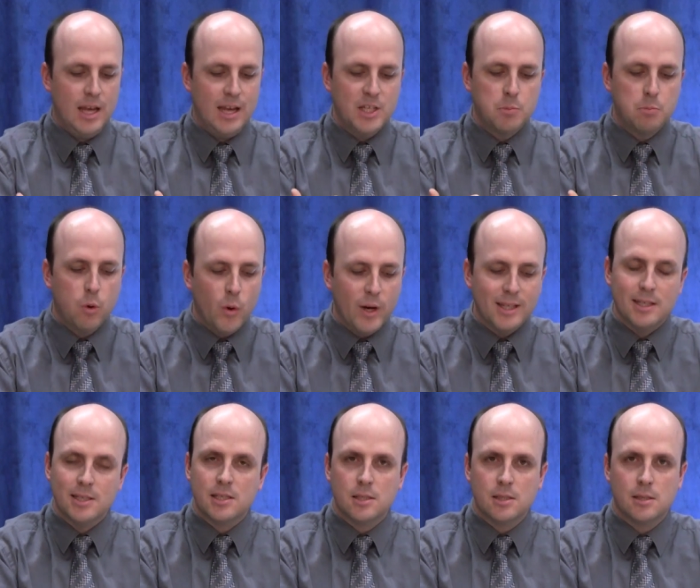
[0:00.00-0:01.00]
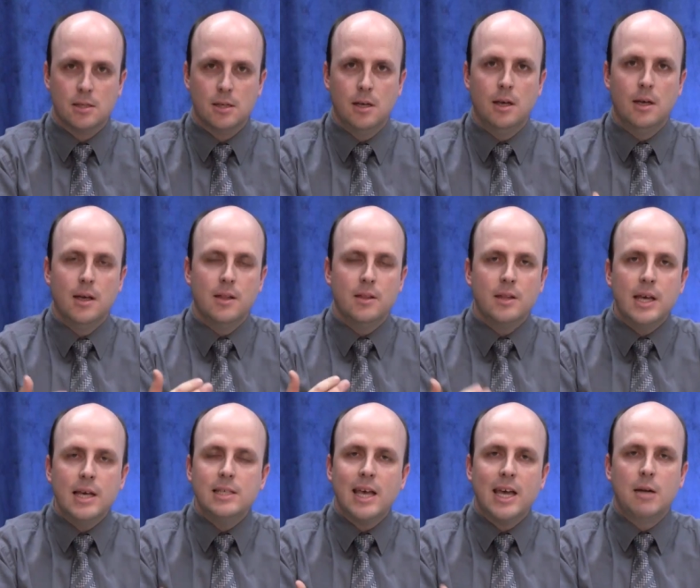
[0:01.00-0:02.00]
It's pointless.
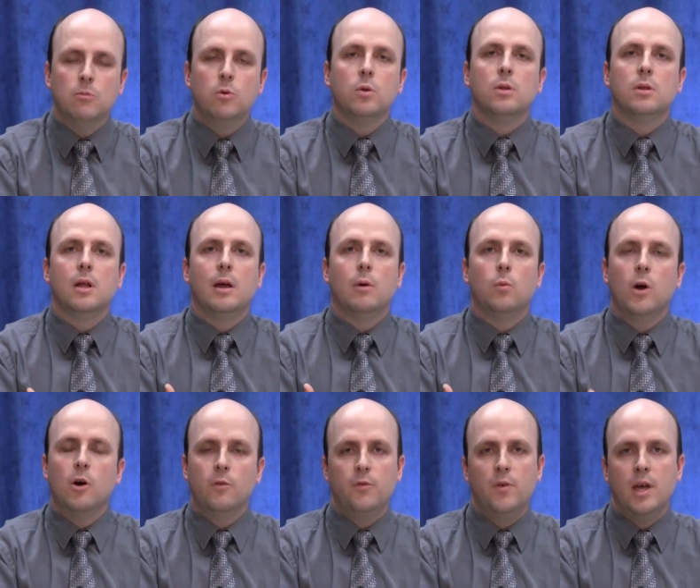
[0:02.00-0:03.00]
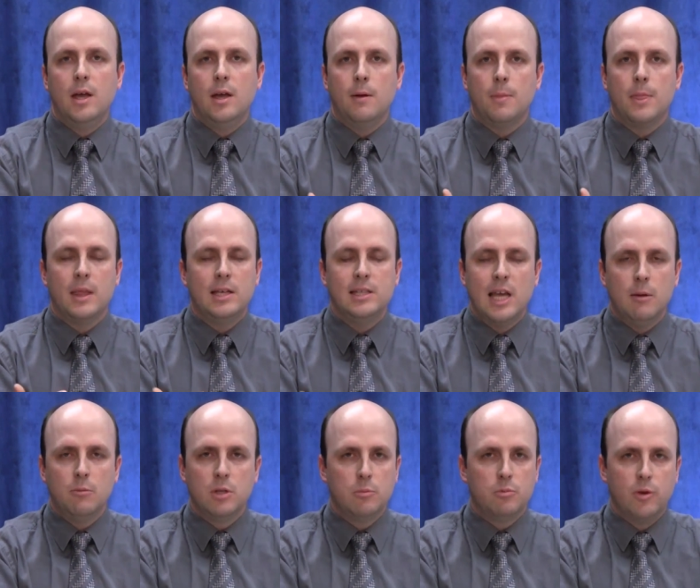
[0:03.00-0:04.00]
These animal welfare, these
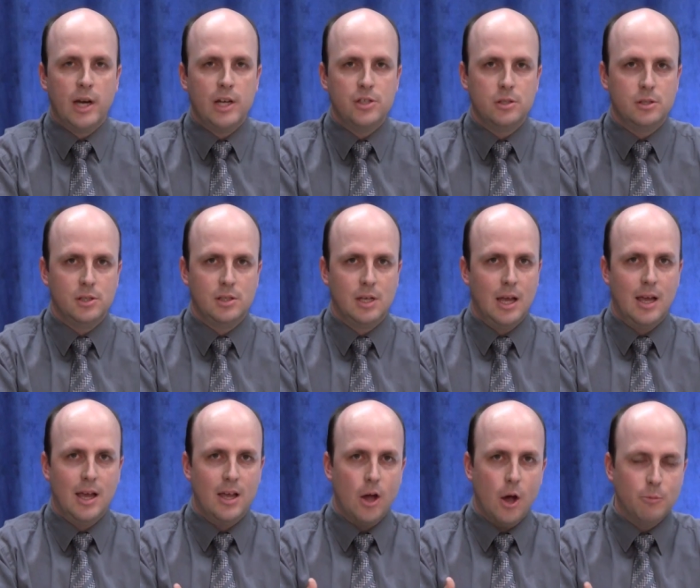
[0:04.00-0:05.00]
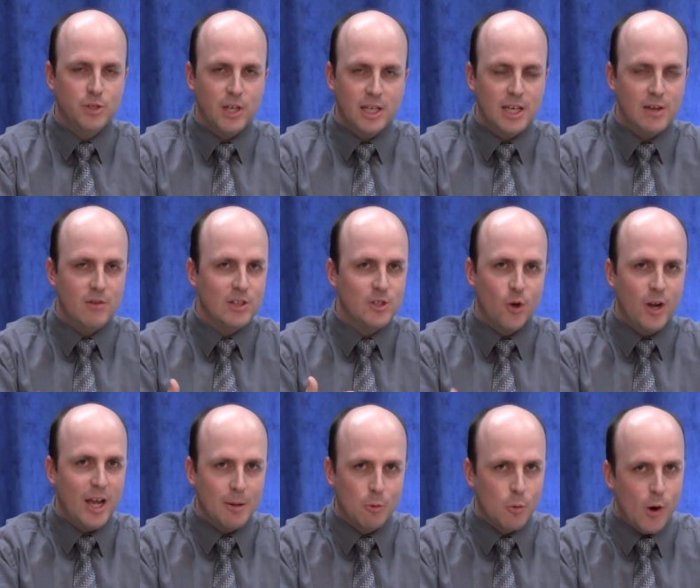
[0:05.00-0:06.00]
animal liberationists' objective is not
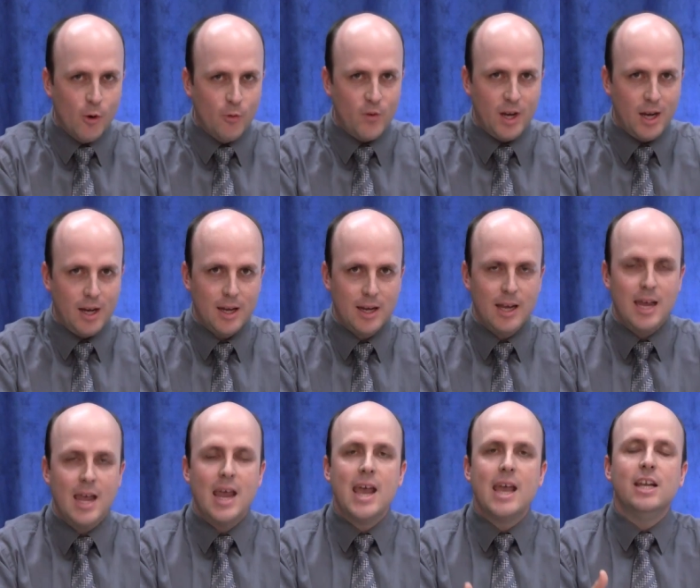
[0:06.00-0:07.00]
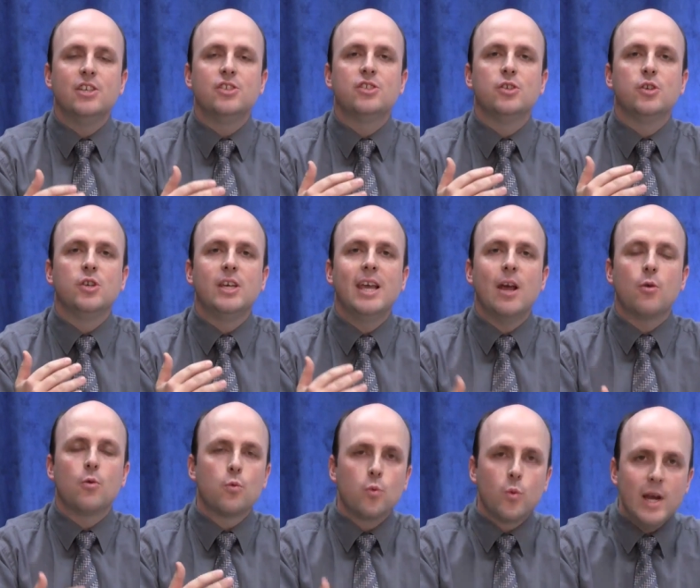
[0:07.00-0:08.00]
animal welfare. It is to get
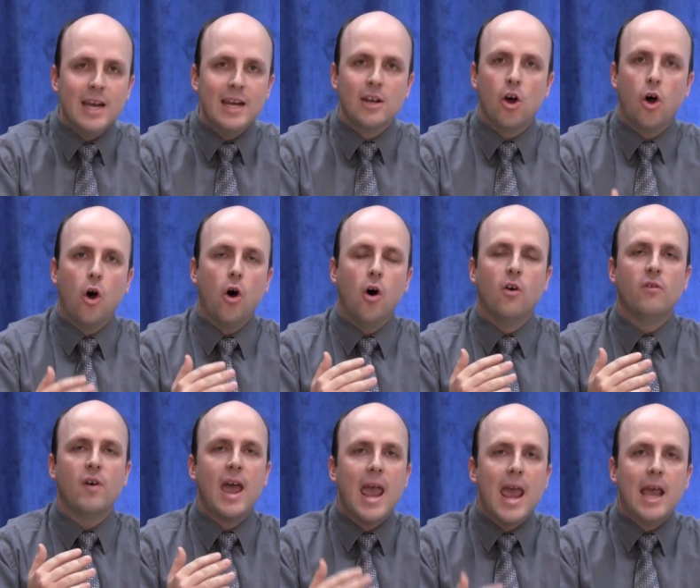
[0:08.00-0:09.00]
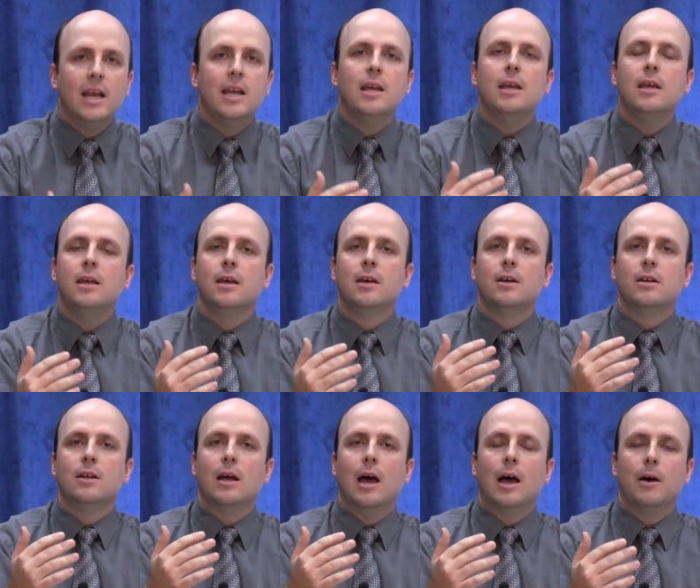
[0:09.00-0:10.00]
rid of any
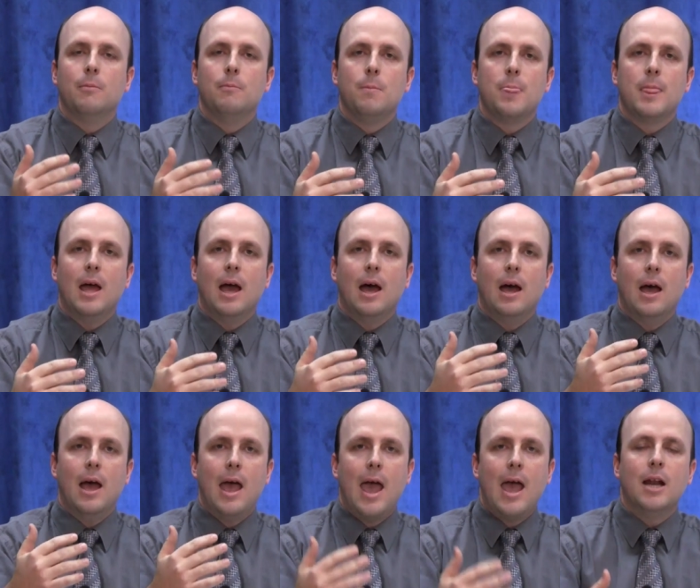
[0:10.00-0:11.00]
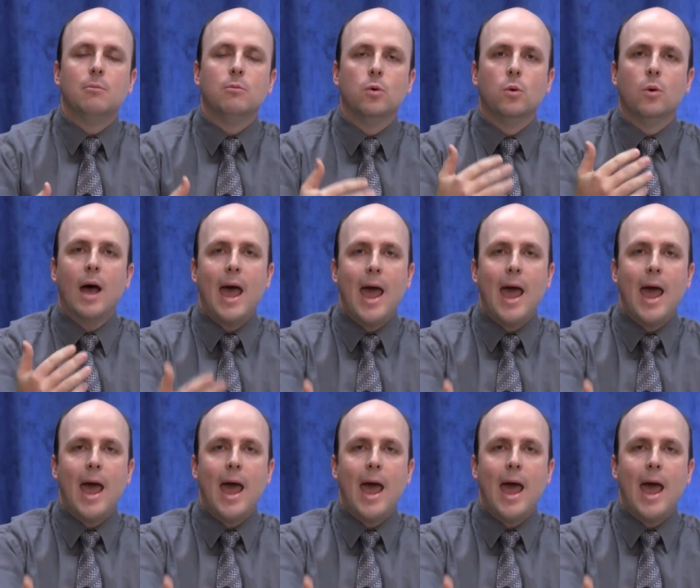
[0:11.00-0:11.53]
um, uh, animal